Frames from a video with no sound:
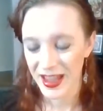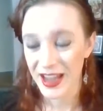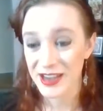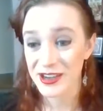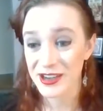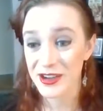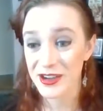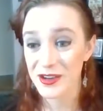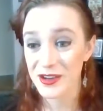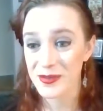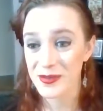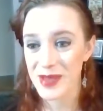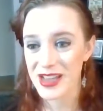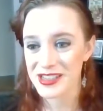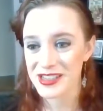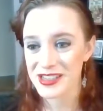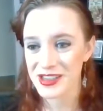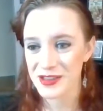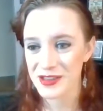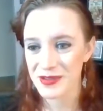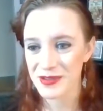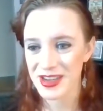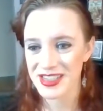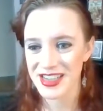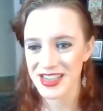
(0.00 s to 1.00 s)
I know,
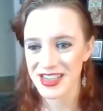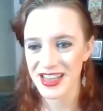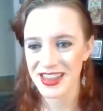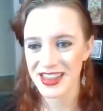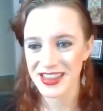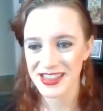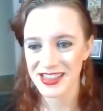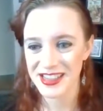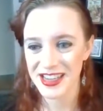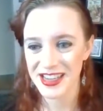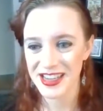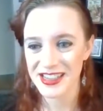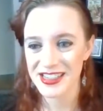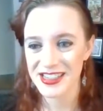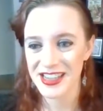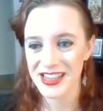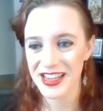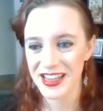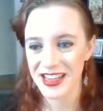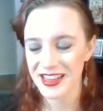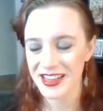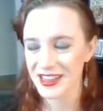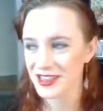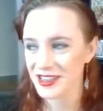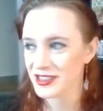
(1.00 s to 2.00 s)
Mask of the Red Death
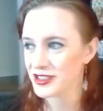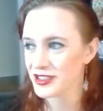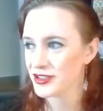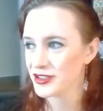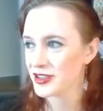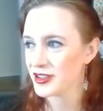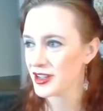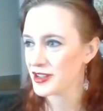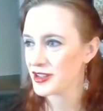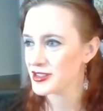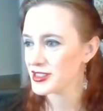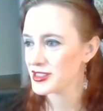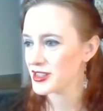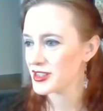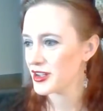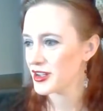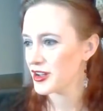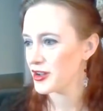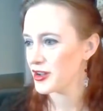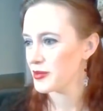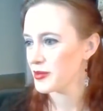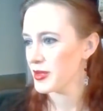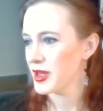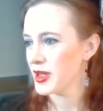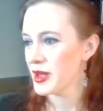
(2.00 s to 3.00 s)
does hit a little too close
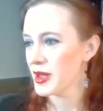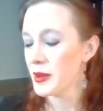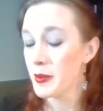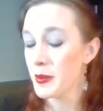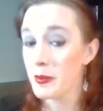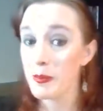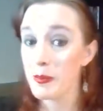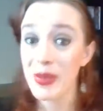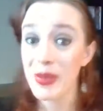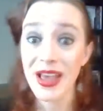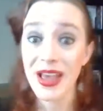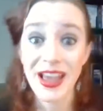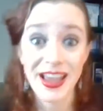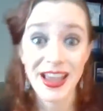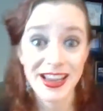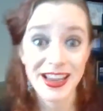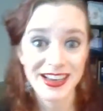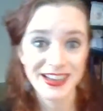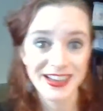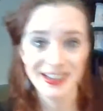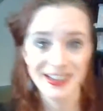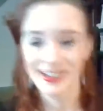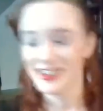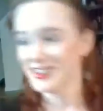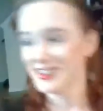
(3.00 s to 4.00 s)
to home,
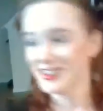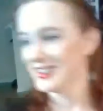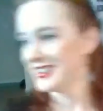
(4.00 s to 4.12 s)
but